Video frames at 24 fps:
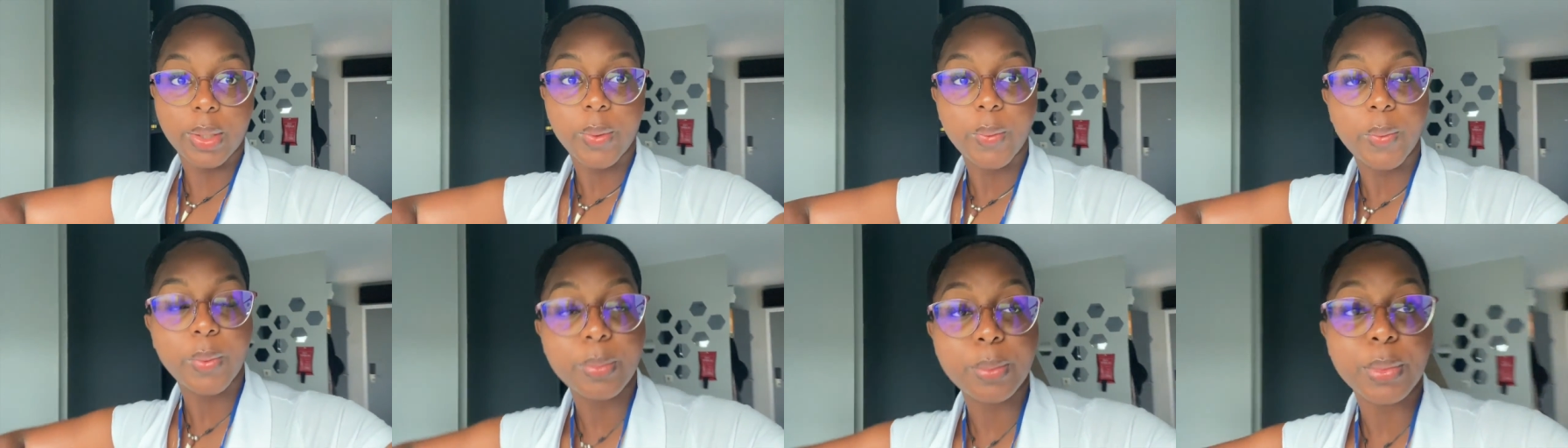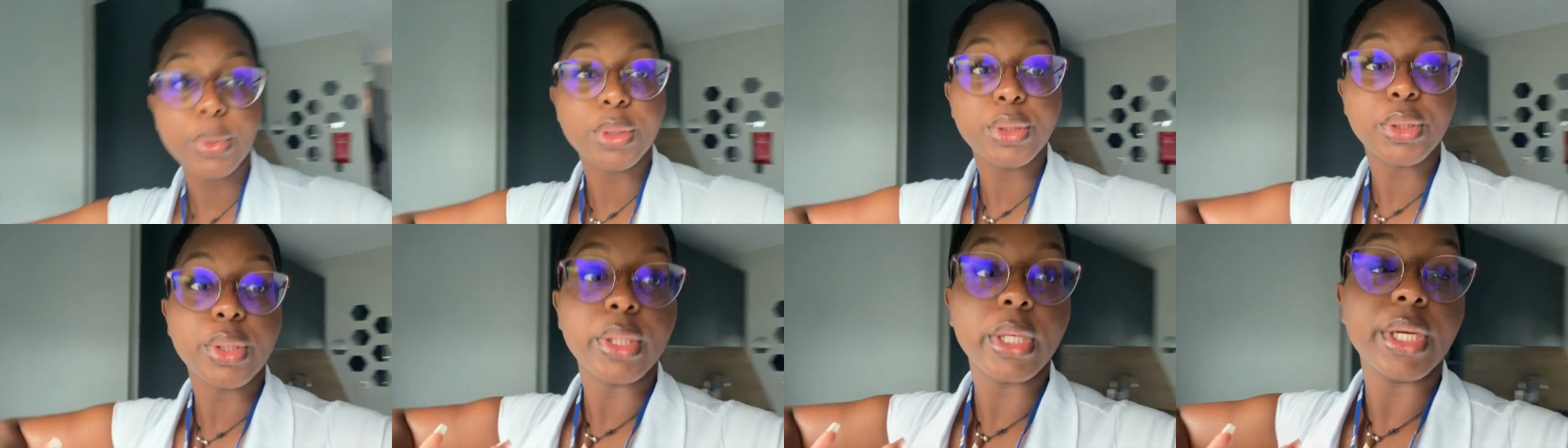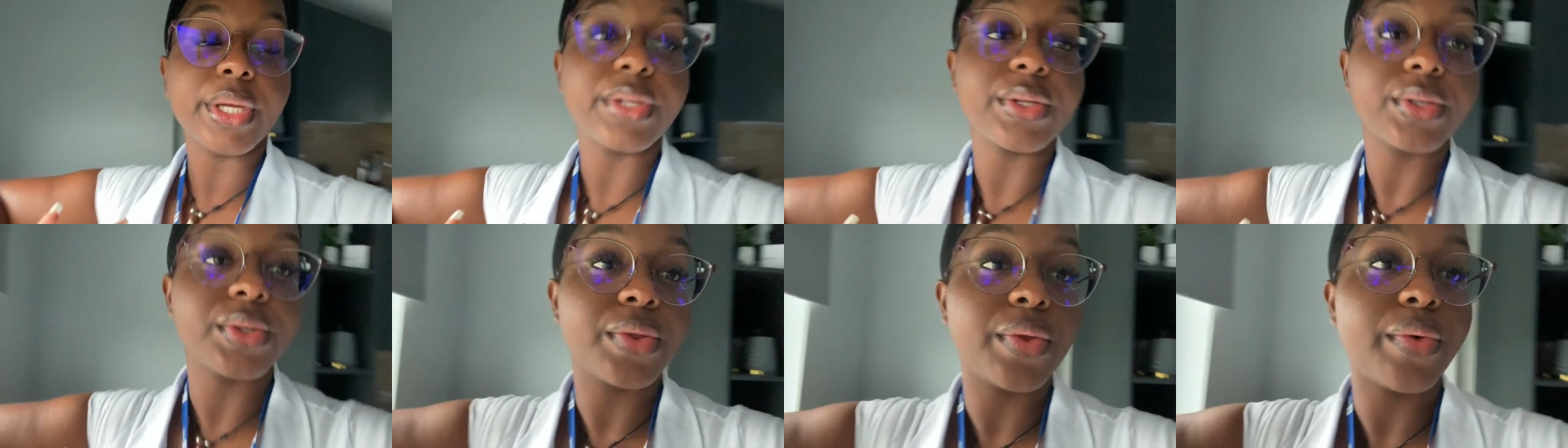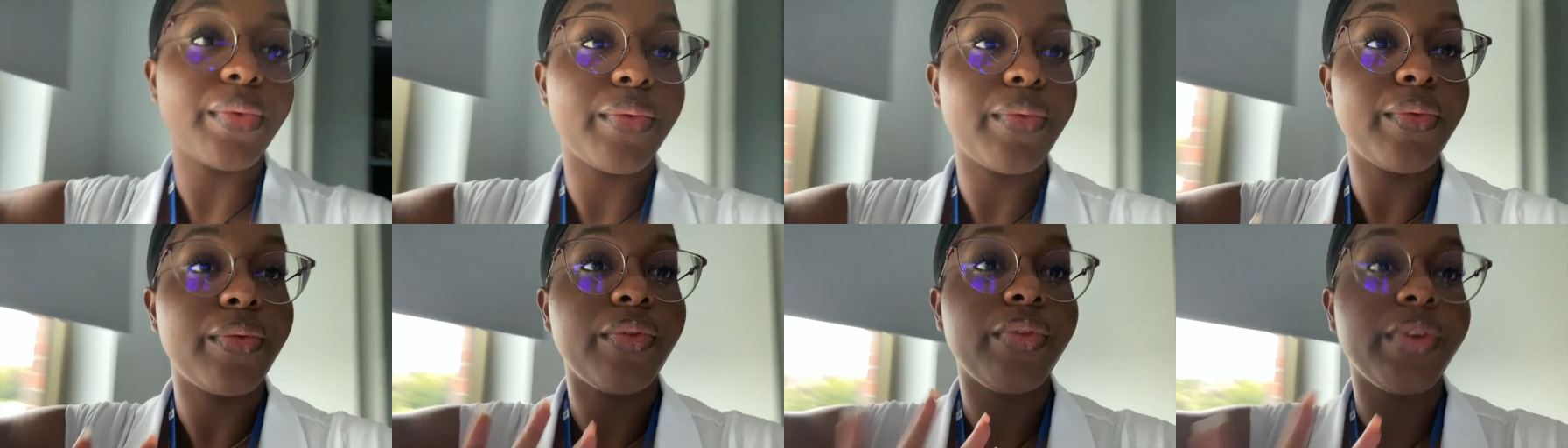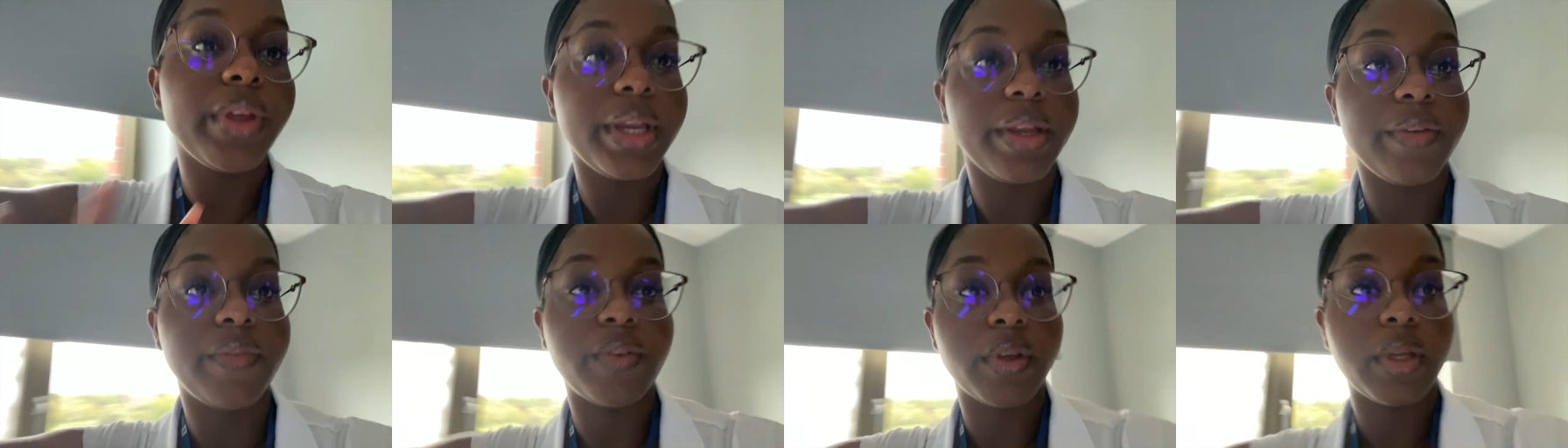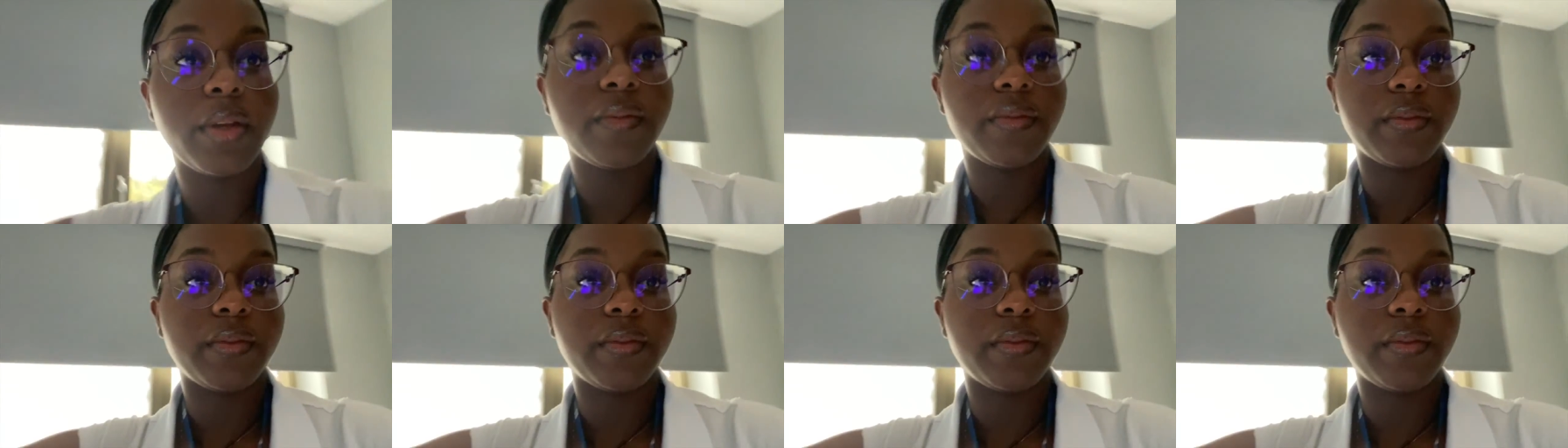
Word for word: I'm gonna show you this fitty fit